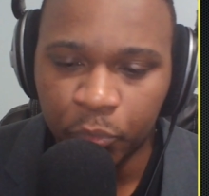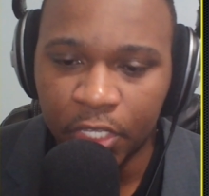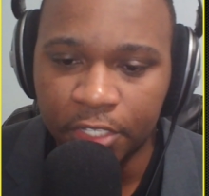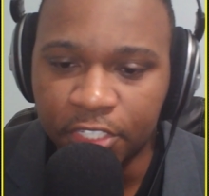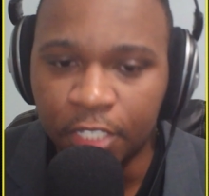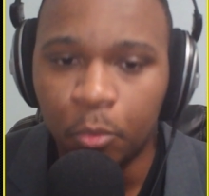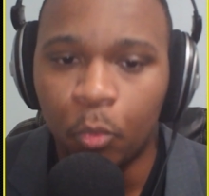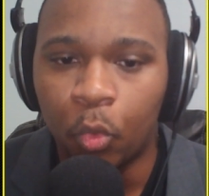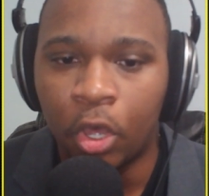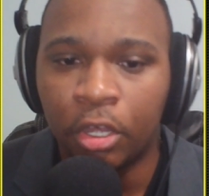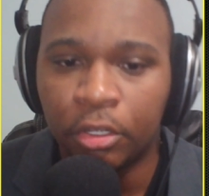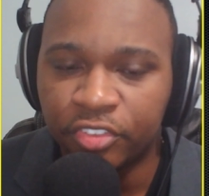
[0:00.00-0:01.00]
Tim
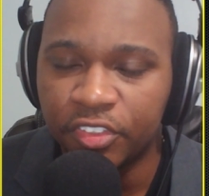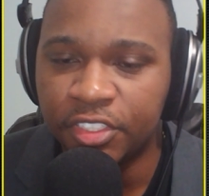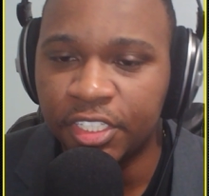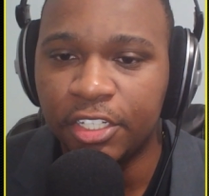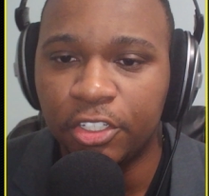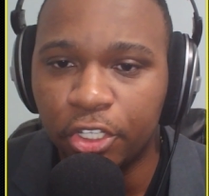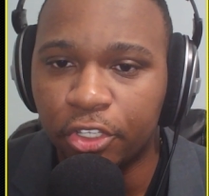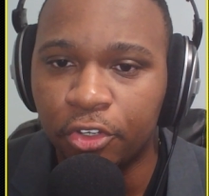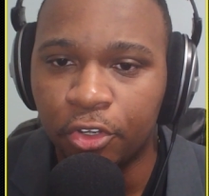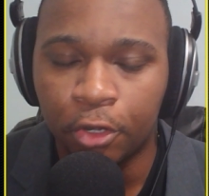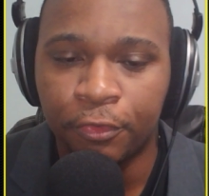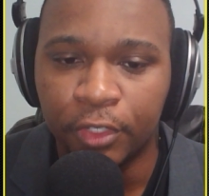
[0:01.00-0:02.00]
Walz did look
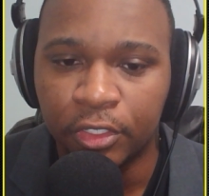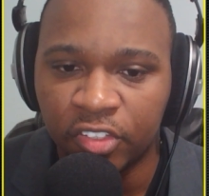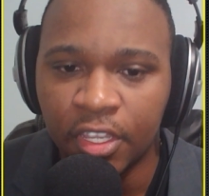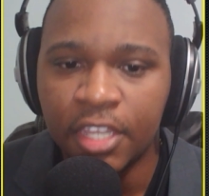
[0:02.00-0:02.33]
nervous.